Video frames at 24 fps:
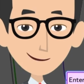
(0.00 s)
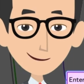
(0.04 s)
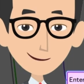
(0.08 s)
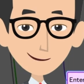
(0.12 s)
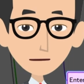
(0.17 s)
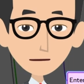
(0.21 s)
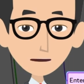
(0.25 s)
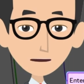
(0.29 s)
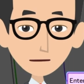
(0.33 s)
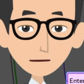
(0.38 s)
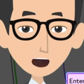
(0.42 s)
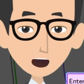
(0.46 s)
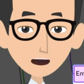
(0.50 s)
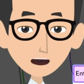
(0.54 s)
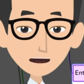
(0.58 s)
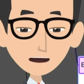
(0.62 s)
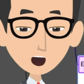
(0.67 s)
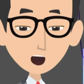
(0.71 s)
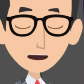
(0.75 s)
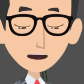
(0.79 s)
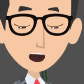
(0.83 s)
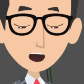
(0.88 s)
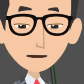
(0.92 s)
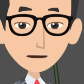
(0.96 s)
Let's move to the
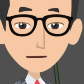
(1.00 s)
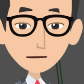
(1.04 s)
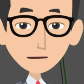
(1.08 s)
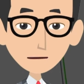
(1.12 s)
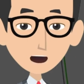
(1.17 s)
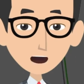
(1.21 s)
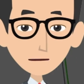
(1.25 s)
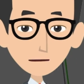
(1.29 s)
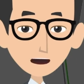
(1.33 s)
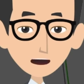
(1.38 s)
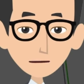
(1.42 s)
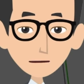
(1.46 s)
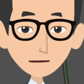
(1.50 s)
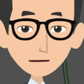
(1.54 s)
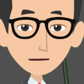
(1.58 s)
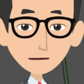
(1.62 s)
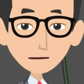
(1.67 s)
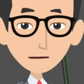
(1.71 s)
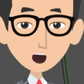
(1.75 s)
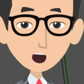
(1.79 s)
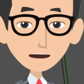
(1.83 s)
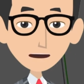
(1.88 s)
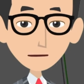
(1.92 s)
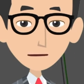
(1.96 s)
next input,
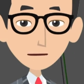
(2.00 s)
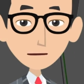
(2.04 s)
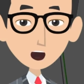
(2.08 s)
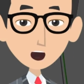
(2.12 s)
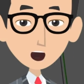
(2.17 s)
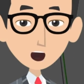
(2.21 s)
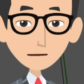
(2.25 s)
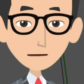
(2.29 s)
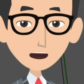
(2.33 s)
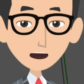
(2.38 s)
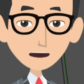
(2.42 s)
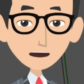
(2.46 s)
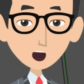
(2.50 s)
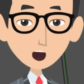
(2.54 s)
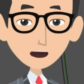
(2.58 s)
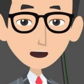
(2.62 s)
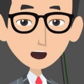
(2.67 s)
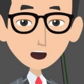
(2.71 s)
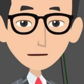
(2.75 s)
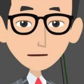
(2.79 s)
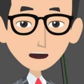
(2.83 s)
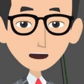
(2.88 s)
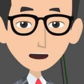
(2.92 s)
enterprise environmental